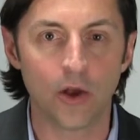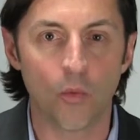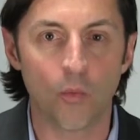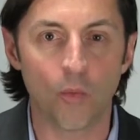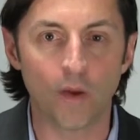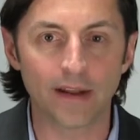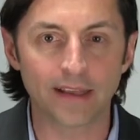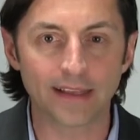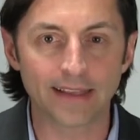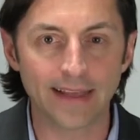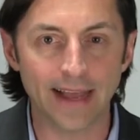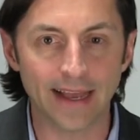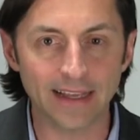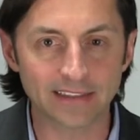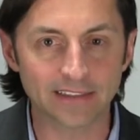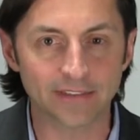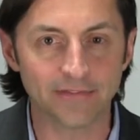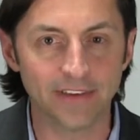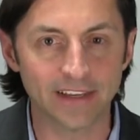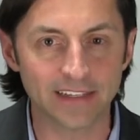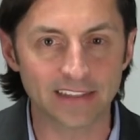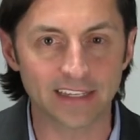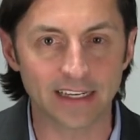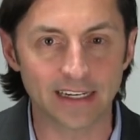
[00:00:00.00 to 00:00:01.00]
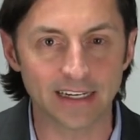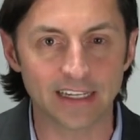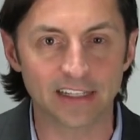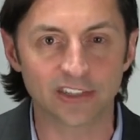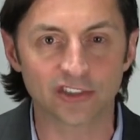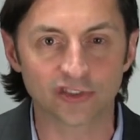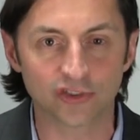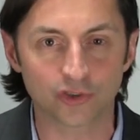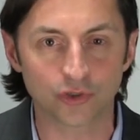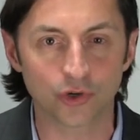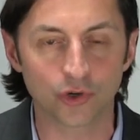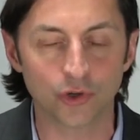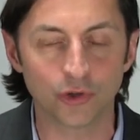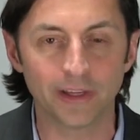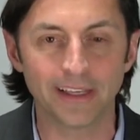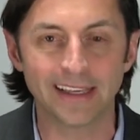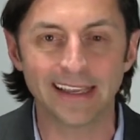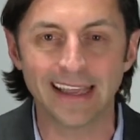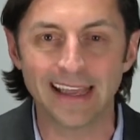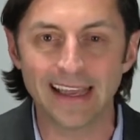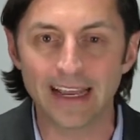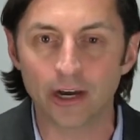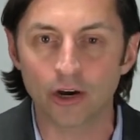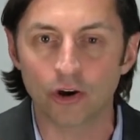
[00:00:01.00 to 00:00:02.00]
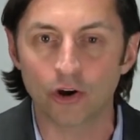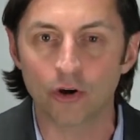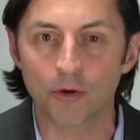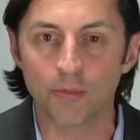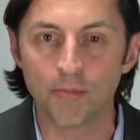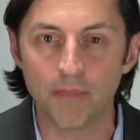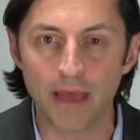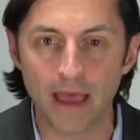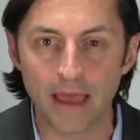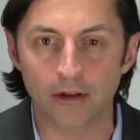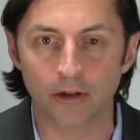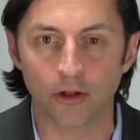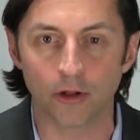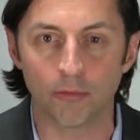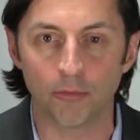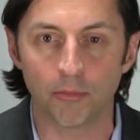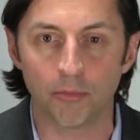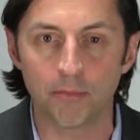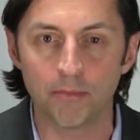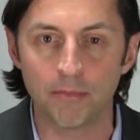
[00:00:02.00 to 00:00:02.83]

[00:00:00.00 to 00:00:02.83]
When a guest visit is truly incremental,